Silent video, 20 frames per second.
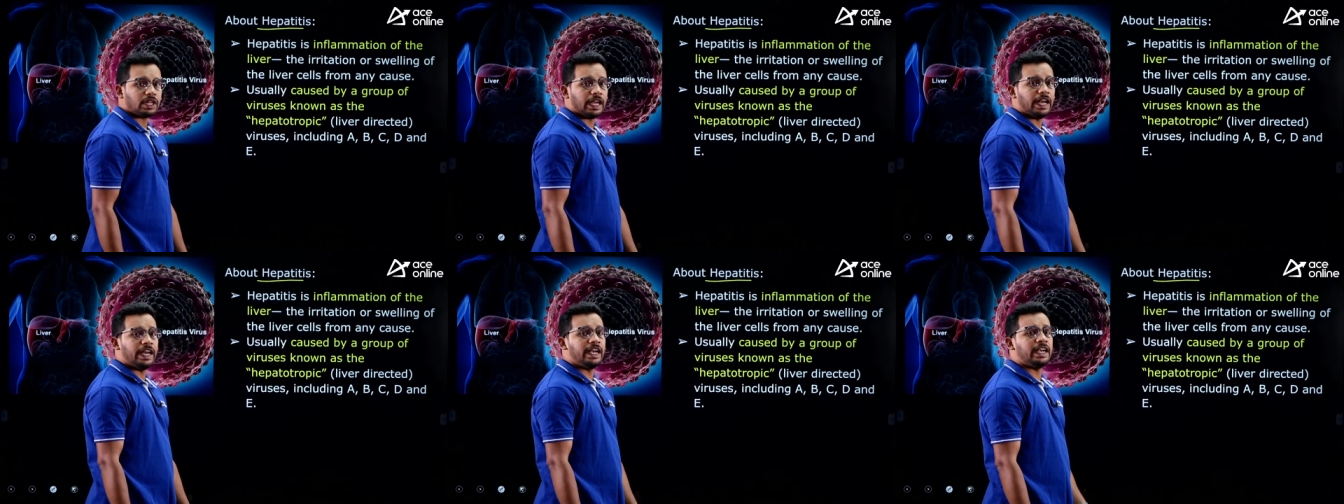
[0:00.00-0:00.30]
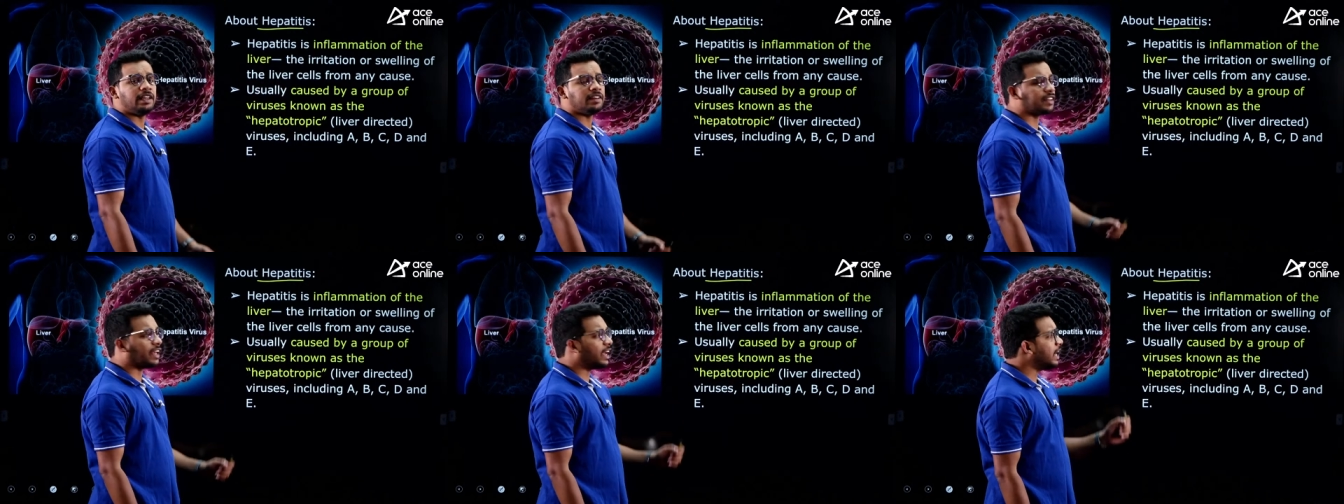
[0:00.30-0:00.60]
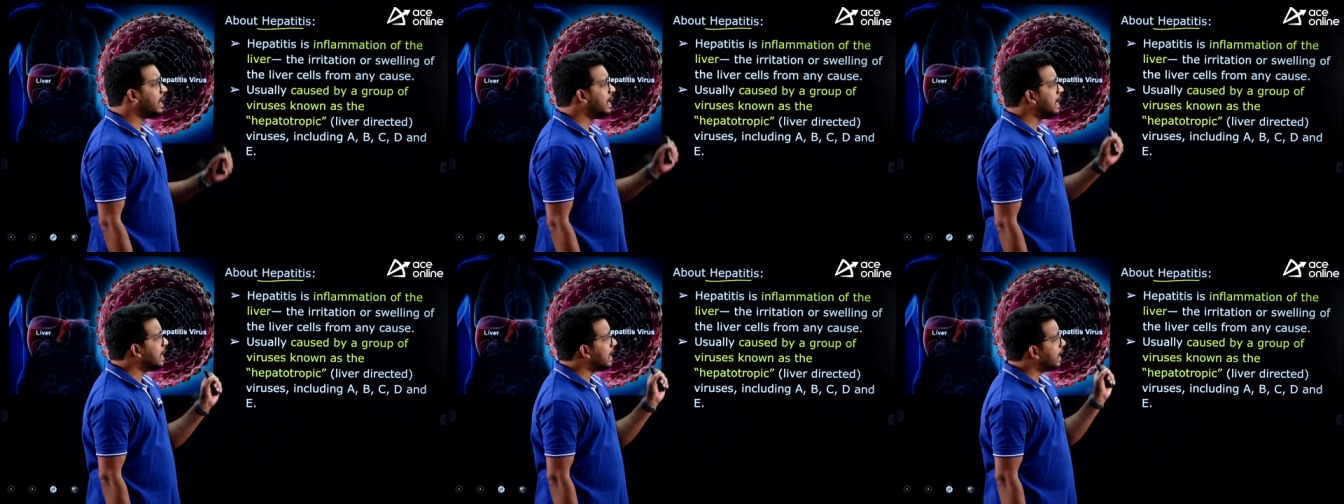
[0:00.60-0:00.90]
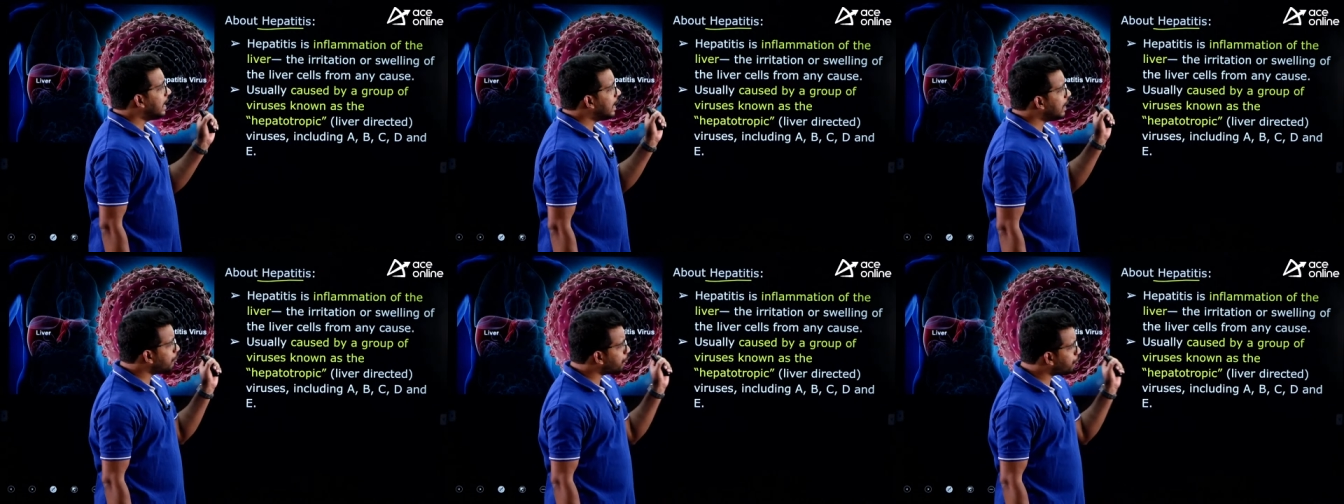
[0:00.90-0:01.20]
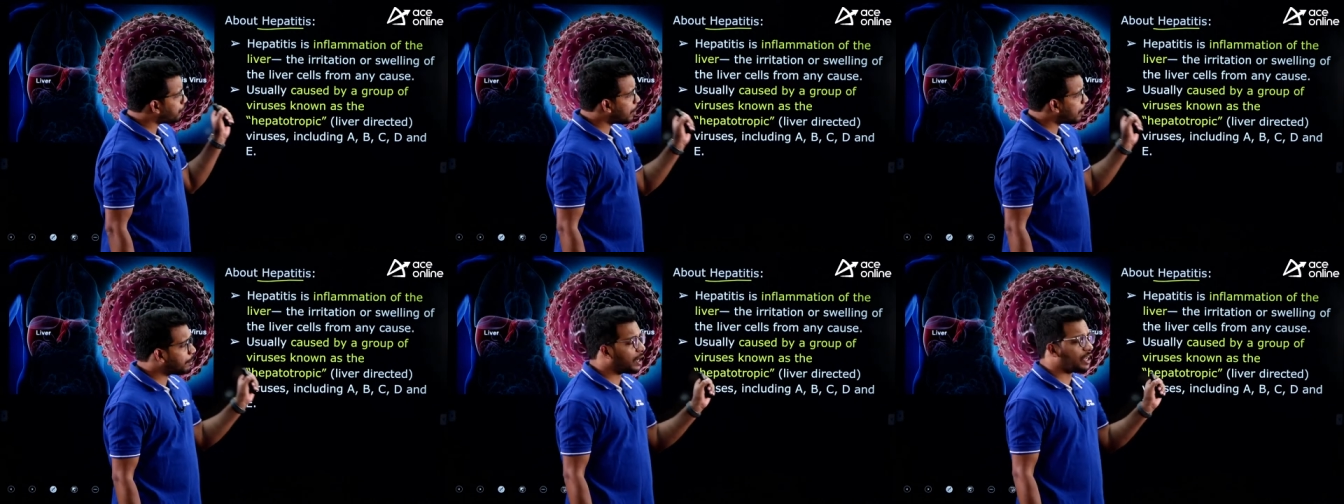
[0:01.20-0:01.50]
it is a
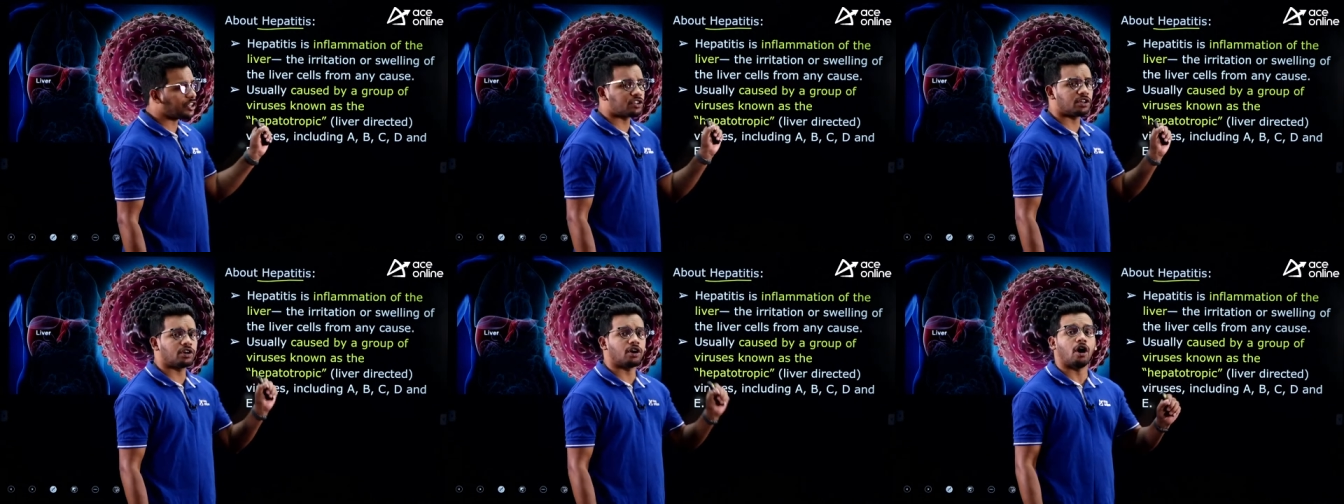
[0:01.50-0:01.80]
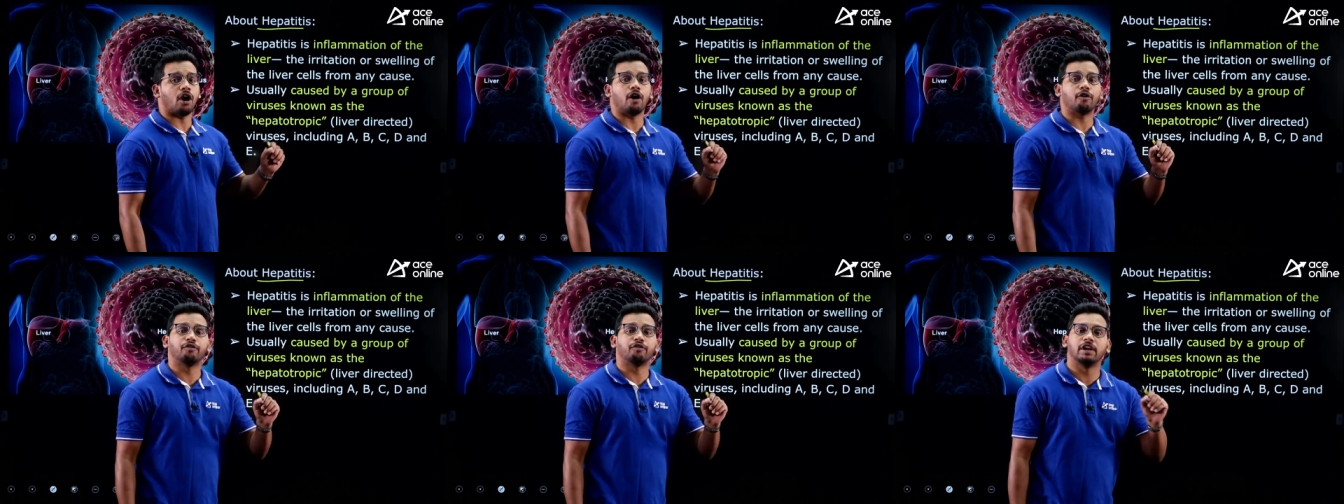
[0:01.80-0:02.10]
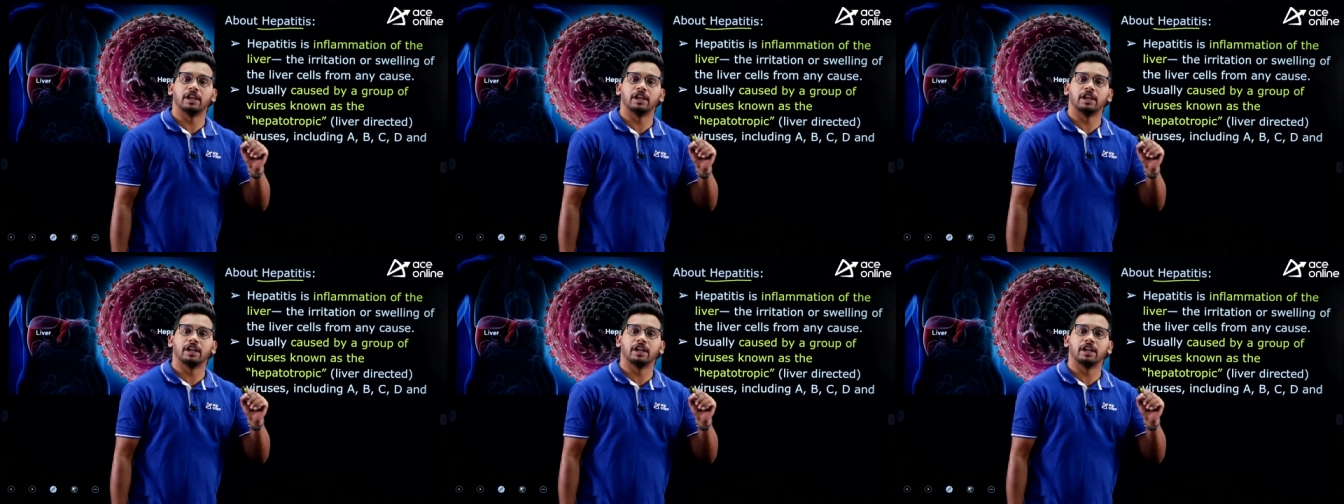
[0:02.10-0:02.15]
inflammation of